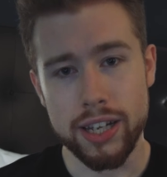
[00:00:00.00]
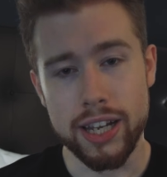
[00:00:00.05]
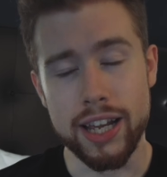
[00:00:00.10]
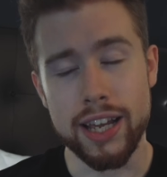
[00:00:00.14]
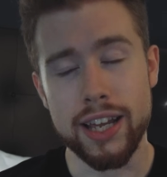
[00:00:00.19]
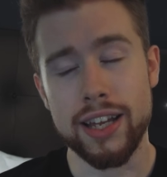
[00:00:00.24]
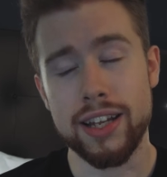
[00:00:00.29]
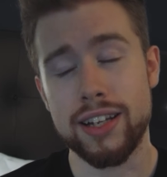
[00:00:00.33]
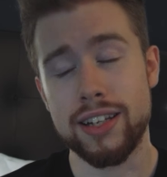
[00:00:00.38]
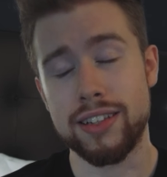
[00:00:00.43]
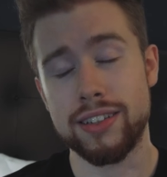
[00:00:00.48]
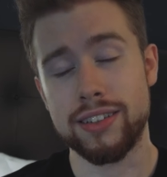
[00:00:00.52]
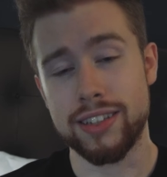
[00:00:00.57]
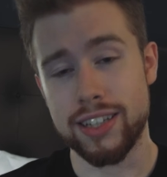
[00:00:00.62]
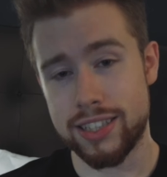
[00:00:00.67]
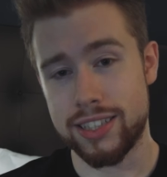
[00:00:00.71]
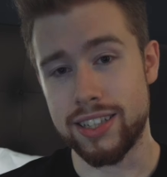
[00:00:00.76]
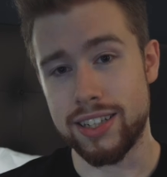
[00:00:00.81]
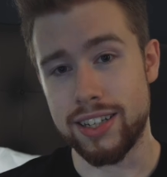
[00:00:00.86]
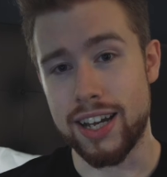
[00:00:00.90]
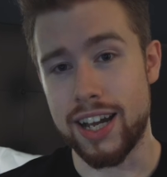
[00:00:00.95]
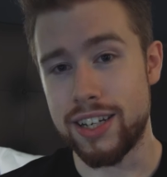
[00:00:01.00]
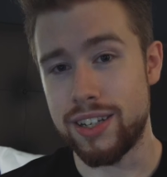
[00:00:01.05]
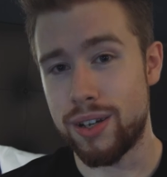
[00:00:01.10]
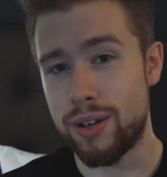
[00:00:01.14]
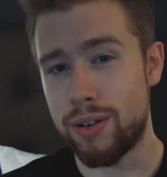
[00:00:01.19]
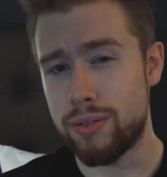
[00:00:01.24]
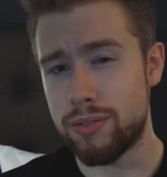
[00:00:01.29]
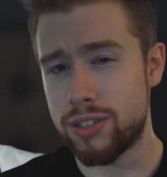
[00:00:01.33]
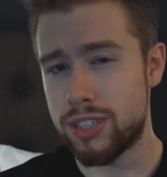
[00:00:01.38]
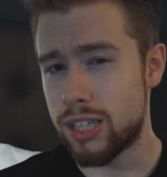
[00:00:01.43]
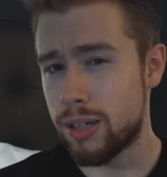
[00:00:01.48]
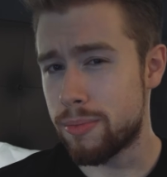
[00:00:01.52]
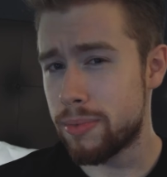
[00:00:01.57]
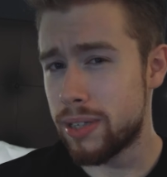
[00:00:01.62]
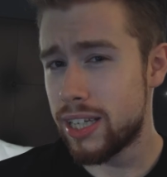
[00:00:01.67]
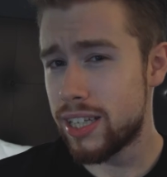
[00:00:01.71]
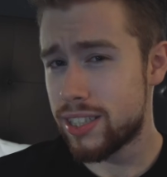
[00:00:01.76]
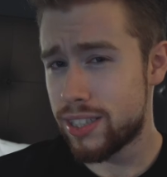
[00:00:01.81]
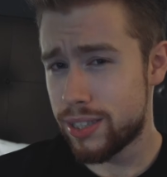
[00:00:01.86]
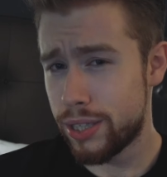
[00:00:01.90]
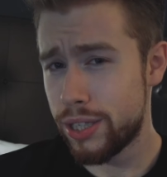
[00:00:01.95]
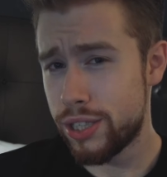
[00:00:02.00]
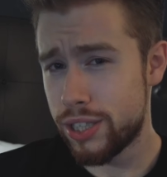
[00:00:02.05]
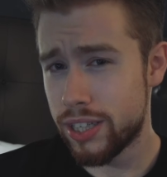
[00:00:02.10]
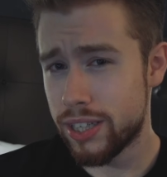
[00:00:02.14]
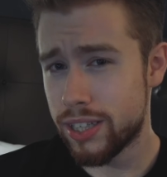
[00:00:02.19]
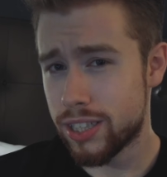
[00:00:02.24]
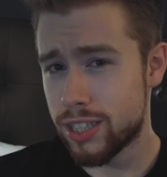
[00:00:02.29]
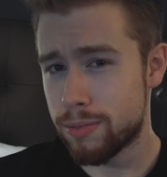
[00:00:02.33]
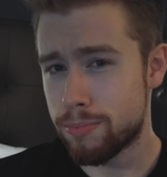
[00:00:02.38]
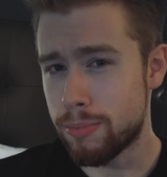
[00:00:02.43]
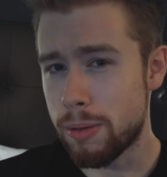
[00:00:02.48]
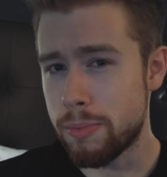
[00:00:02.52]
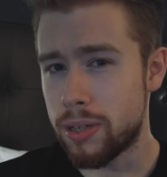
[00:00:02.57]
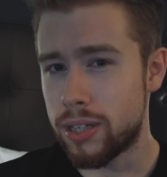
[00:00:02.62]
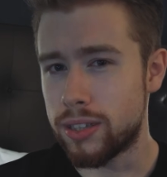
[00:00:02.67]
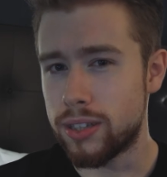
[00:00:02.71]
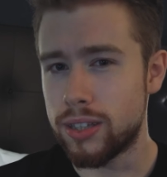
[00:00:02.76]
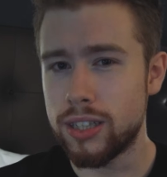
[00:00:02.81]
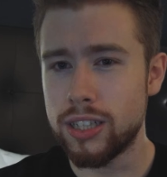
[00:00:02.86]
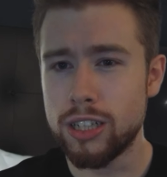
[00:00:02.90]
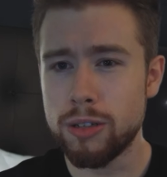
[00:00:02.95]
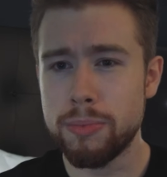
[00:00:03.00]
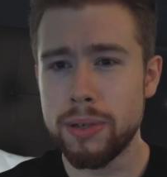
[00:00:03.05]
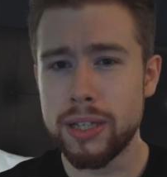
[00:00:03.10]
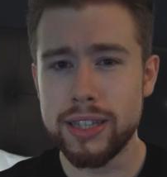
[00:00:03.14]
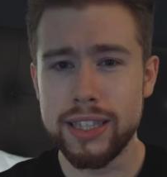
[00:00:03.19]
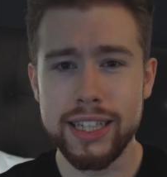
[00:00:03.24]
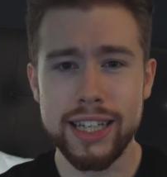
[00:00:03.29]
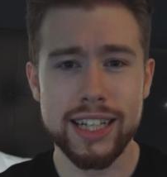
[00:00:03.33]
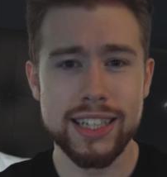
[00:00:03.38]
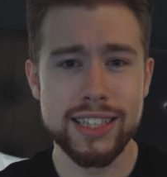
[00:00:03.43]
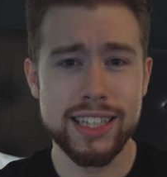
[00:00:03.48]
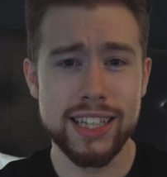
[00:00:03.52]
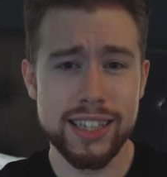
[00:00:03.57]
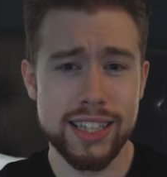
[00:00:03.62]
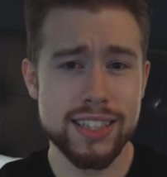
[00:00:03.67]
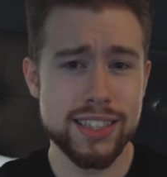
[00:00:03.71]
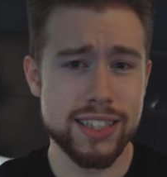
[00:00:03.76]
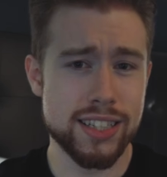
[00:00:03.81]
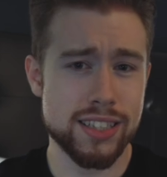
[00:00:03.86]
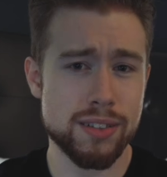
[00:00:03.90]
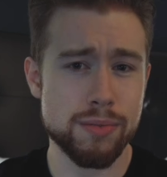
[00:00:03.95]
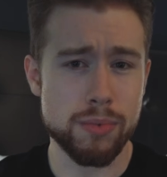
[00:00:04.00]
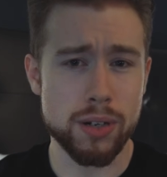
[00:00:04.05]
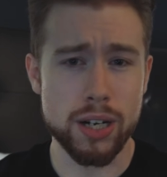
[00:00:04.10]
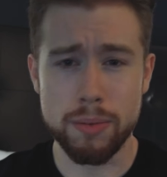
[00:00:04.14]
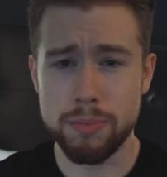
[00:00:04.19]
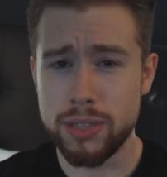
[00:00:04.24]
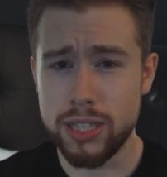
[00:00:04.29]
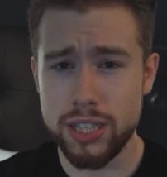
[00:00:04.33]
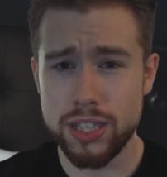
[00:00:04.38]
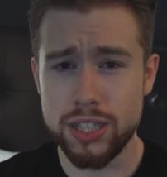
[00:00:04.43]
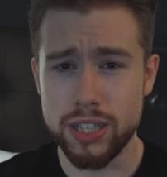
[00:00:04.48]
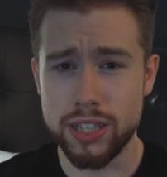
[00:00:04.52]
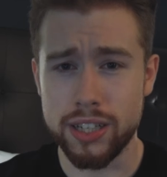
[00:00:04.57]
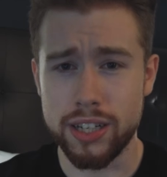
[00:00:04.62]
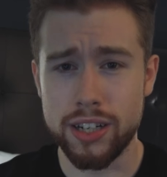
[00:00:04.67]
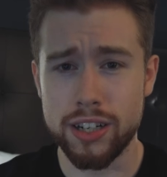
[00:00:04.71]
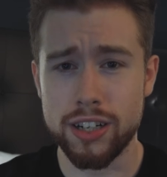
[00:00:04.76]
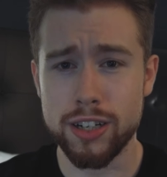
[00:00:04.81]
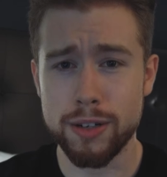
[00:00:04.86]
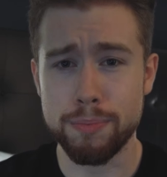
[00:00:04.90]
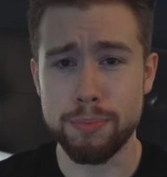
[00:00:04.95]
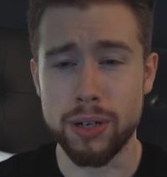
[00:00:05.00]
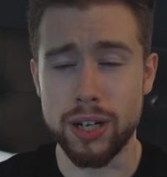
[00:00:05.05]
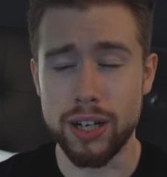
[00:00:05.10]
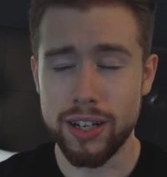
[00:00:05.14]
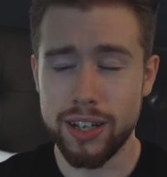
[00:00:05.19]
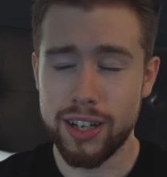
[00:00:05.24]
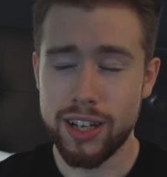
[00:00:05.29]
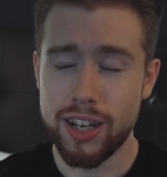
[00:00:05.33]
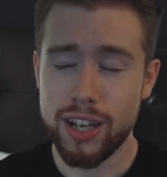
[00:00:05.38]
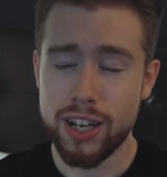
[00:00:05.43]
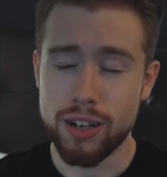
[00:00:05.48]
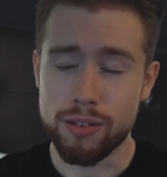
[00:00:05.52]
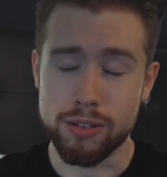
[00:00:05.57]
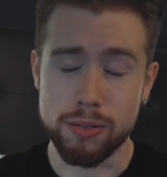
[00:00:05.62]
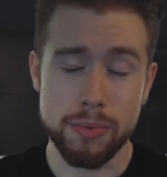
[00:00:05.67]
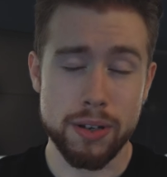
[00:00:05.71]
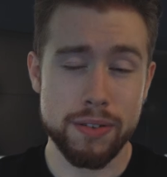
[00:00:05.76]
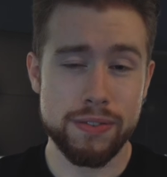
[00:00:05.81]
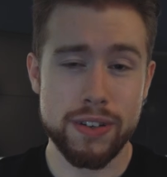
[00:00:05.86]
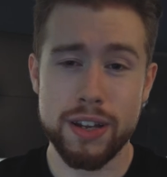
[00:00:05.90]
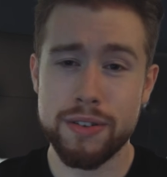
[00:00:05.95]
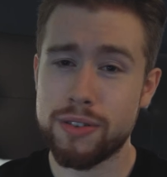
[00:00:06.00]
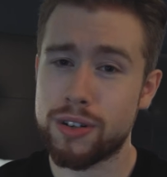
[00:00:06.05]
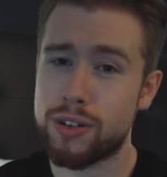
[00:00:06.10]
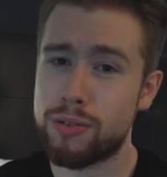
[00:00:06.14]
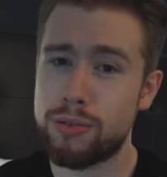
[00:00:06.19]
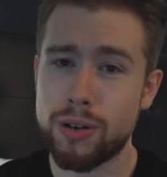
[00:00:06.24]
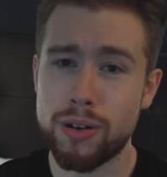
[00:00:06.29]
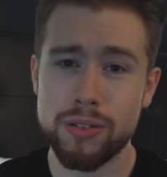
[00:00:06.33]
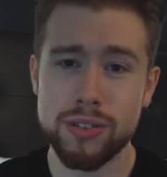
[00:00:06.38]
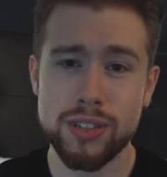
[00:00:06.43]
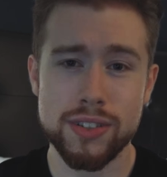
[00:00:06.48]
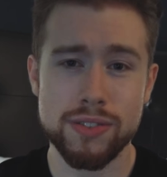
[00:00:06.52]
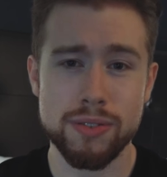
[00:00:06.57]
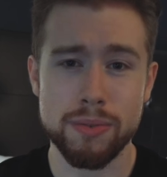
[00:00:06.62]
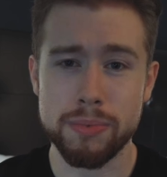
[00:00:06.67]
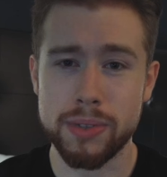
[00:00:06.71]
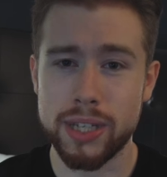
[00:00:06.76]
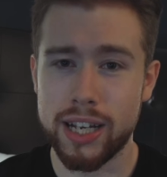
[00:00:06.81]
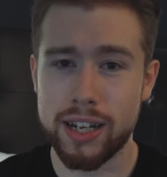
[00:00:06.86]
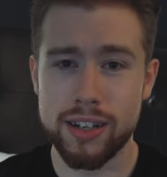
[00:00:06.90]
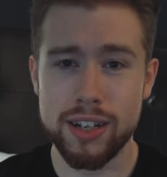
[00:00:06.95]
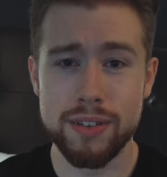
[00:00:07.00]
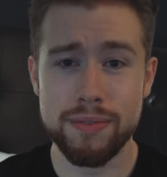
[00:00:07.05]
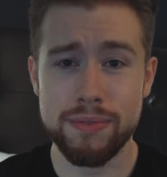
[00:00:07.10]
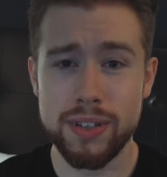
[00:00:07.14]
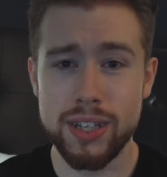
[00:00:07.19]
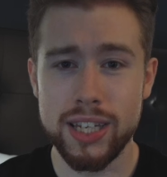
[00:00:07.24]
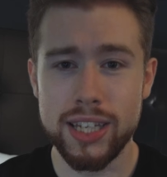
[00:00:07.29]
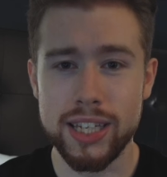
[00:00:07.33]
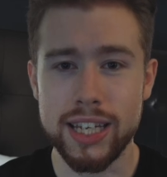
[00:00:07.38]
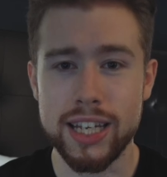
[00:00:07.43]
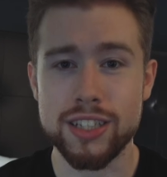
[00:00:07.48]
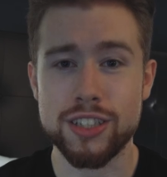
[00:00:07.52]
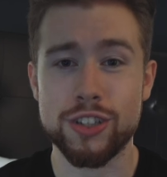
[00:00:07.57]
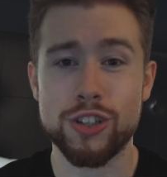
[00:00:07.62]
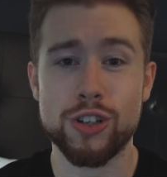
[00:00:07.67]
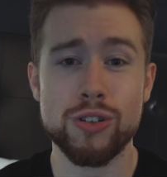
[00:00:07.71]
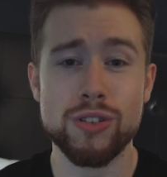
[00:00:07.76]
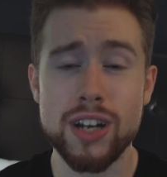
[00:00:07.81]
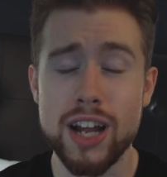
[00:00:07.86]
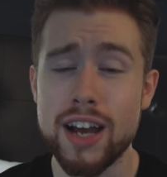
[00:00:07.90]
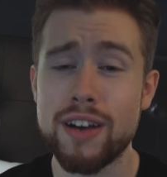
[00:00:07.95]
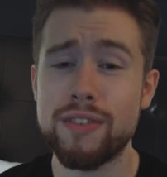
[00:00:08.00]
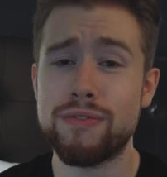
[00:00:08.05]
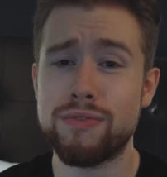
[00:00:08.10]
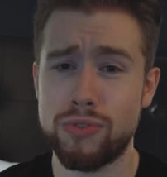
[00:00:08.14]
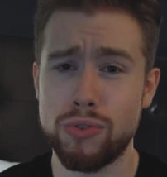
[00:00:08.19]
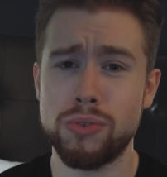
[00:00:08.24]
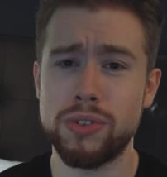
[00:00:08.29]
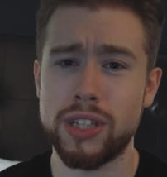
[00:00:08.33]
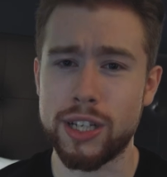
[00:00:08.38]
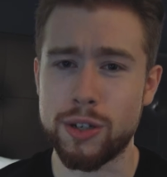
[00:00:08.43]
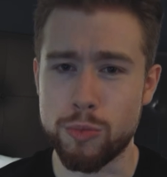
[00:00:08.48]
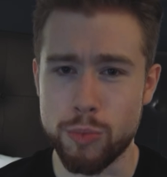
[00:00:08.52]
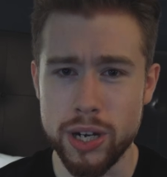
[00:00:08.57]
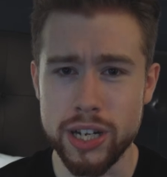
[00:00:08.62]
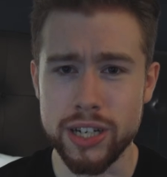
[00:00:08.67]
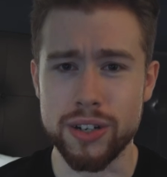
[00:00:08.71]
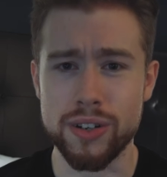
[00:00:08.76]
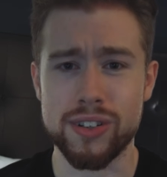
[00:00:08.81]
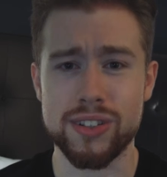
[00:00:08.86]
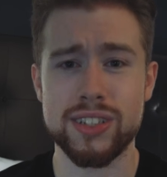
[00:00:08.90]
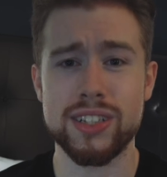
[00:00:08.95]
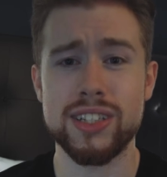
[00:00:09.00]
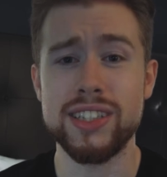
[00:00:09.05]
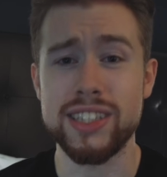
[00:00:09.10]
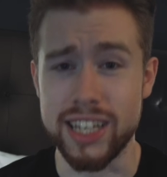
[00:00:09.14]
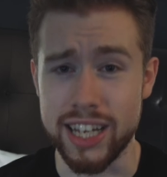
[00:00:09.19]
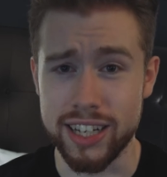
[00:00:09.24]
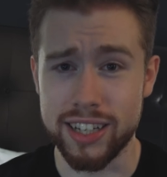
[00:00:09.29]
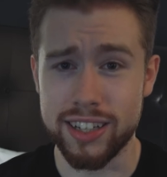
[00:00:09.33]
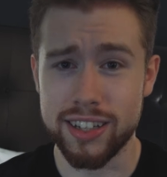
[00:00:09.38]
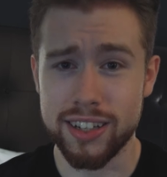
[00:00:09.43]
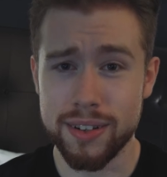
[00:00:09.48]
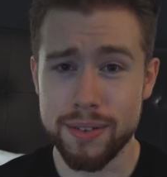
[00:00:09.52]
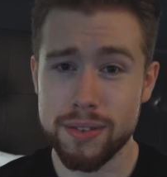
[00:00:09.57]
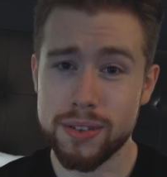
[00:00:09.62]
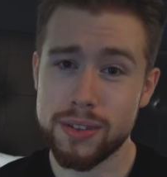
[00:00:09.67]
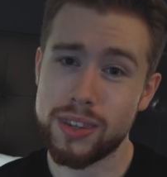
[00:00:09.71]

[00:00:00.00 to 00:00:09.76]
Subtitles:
And listen, I know some of his teachings, maybe a little bit the antithesis of what I'm teaching here, but one of my favorite quotes from Gary Vee is, "You're not fooling winners, dick."